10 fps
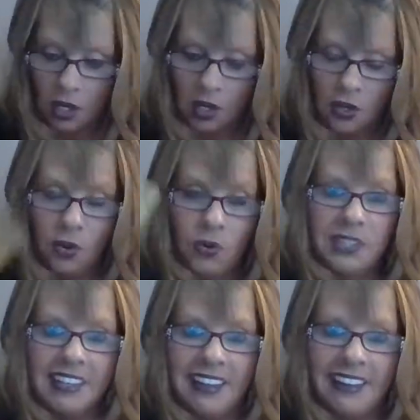
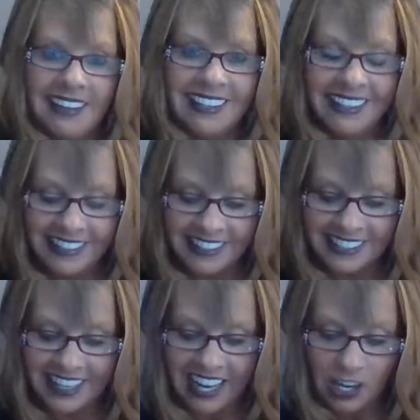Okay, the
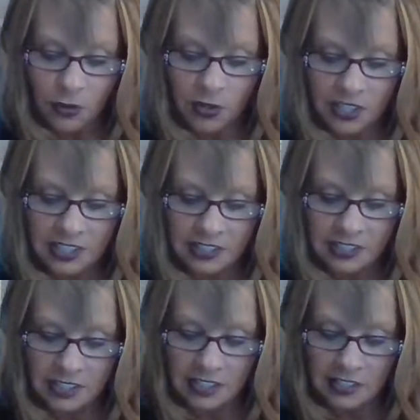tower is
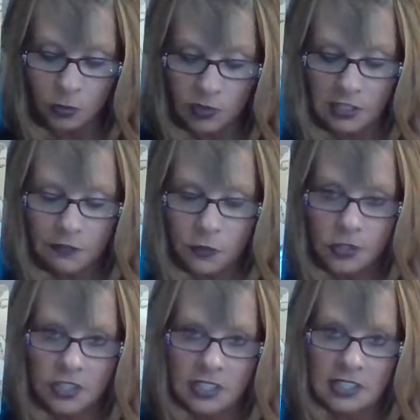the Wheel of
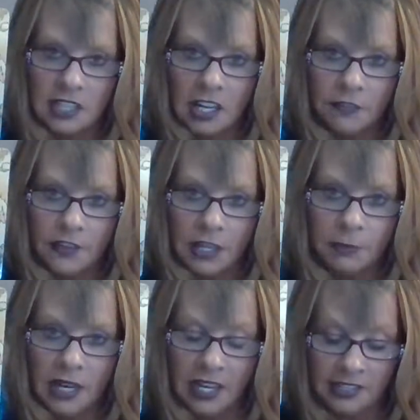Fortune is clarified
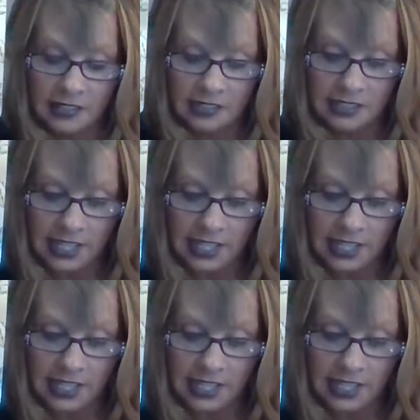by the